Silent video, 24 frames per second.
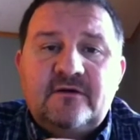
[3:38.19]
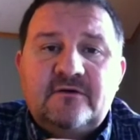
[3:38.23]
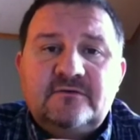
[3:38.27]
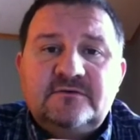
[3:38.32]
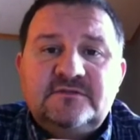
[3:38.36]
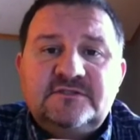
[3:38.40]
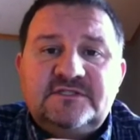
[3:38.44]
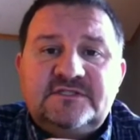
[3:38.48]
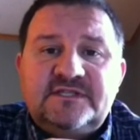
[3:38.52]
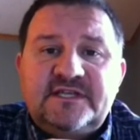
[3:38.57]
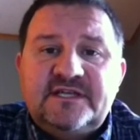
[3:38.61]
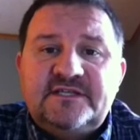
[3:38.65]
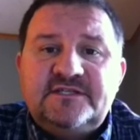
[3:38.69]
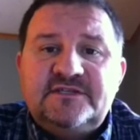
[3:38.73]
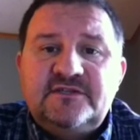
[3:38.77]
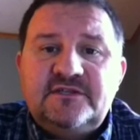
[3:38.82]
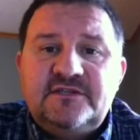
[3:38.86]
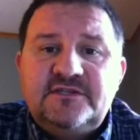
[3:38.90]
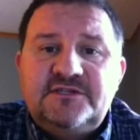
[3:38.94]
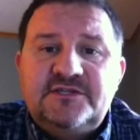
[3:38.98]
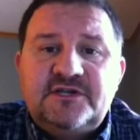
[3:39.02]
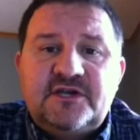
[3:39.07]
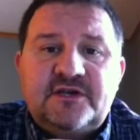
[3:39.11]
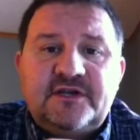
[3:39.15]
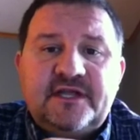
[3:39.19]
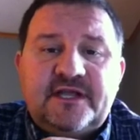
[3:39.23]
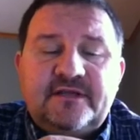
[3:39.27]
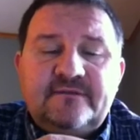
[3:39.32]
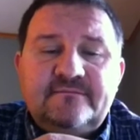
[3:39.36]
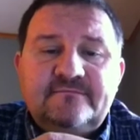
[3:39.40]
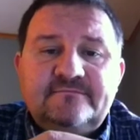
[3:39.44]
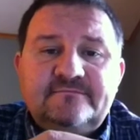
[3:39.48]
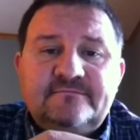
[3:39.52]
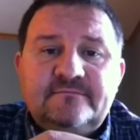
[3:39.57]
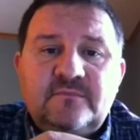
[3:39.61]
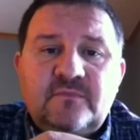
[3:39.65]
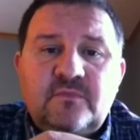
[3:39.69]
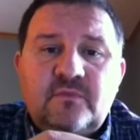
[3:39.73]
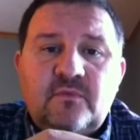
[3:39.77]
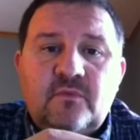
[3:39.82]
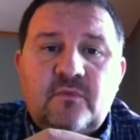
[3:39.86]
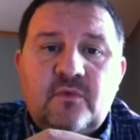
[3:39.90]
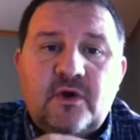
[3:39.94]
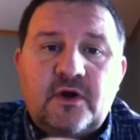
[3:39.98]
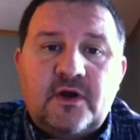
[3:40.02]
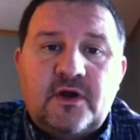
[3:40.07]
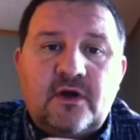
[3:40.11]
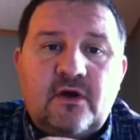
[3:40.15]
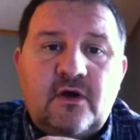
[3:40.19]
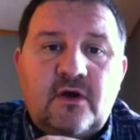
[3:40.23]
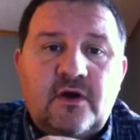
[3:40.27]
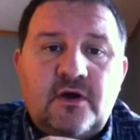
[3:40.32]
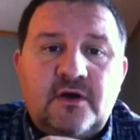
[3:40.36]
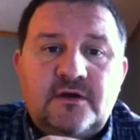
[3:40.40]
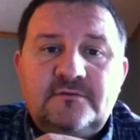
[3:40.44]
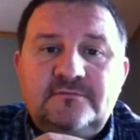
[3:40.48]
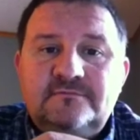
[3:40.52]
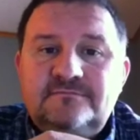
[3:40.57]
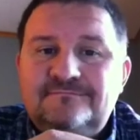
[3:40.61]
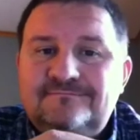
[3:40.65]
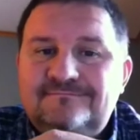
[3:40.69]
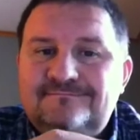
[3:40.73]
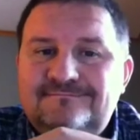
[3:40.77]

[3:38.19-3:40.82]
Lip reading: stick to the journey, work hard,